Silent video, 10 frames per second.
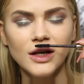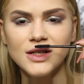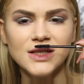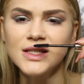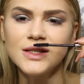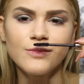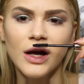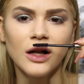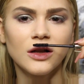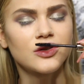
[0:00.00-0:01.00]
Doesn't
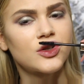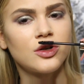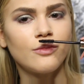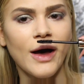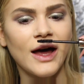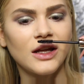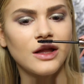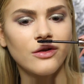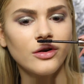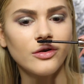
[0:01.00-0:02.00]
smell too bad
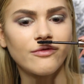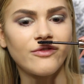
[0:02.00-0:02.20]
either or